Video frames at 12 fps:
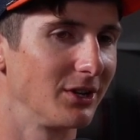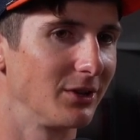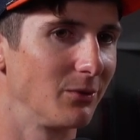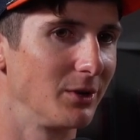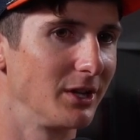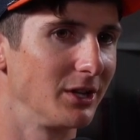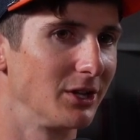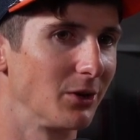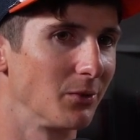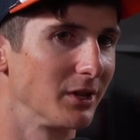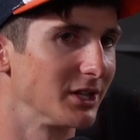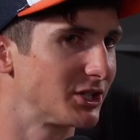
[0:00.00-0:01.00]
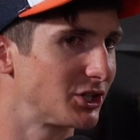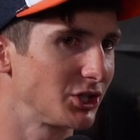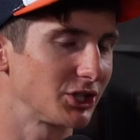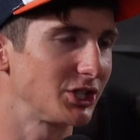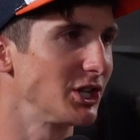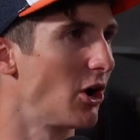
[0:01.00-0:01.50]
it's
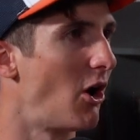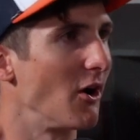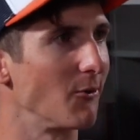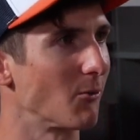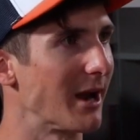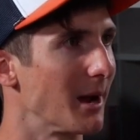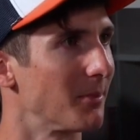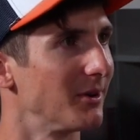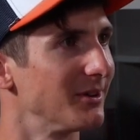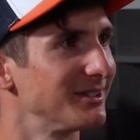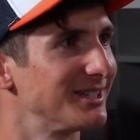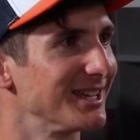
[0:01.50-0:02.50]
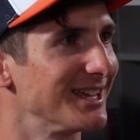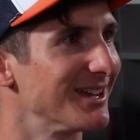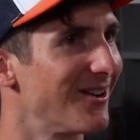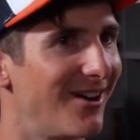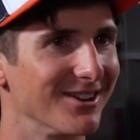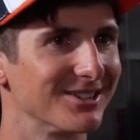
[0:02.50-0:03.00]
just the on-ramp to get
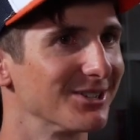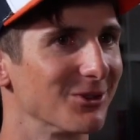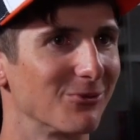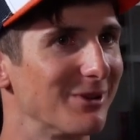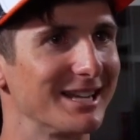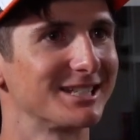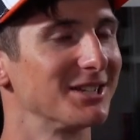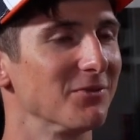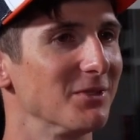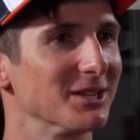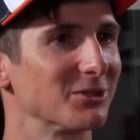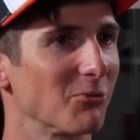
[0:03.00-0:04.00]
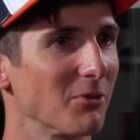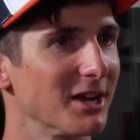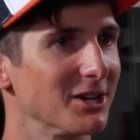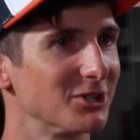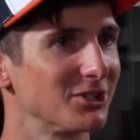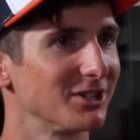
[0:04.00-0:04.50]
on to the rest of this
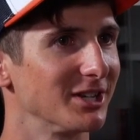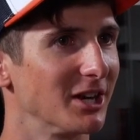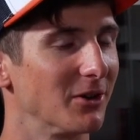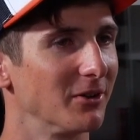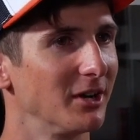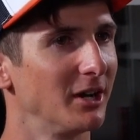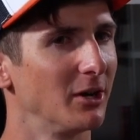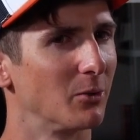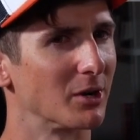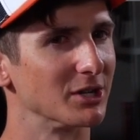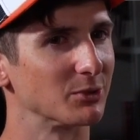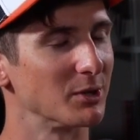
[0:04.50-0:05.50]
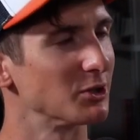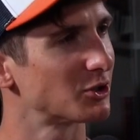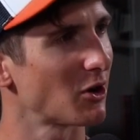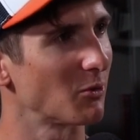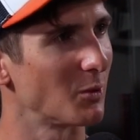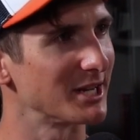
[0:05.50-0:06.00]
ridge, whereas when you
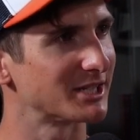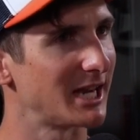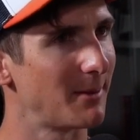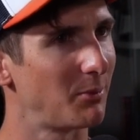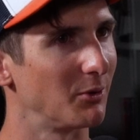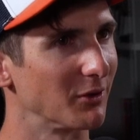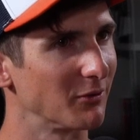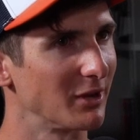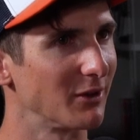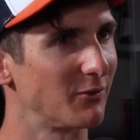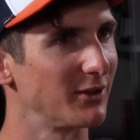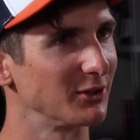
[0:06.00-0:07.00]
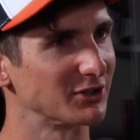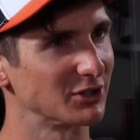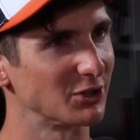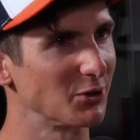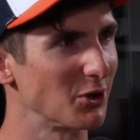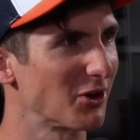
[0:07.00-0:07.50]
start West Temple, it feels as though
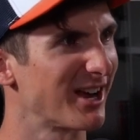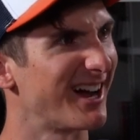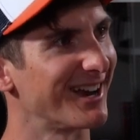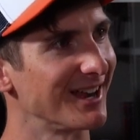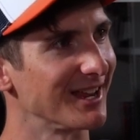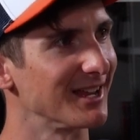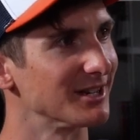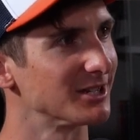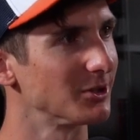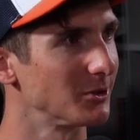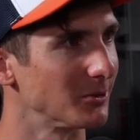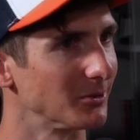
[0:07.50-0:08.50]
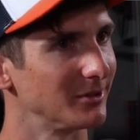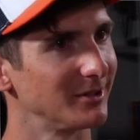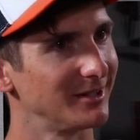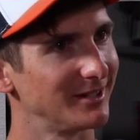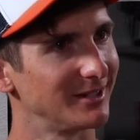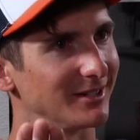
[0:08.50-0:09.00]
you're cutting into,
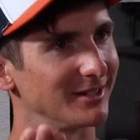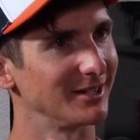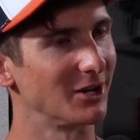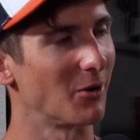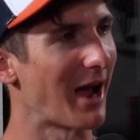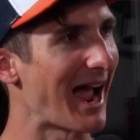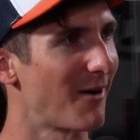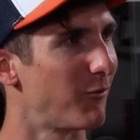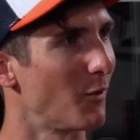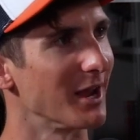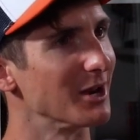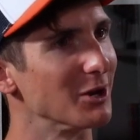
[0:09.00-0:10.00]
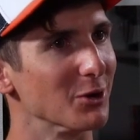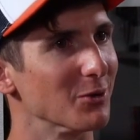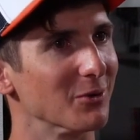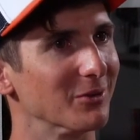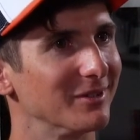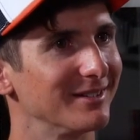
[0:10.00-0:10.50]
halfway
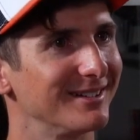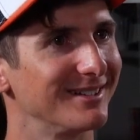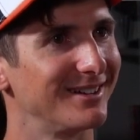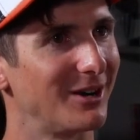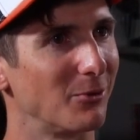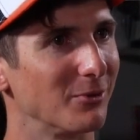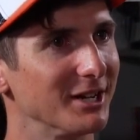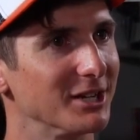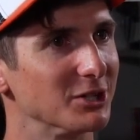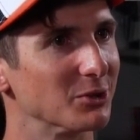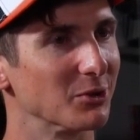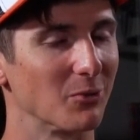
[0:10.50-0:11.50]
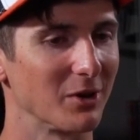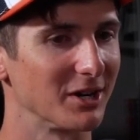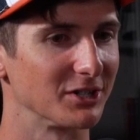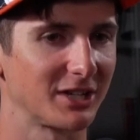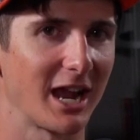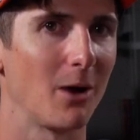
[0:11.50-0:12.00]
into a ridge, whereas
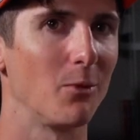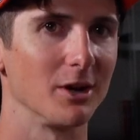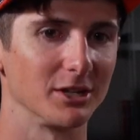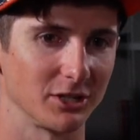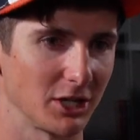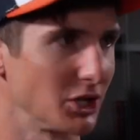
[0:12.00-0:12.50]
Cowboy is like you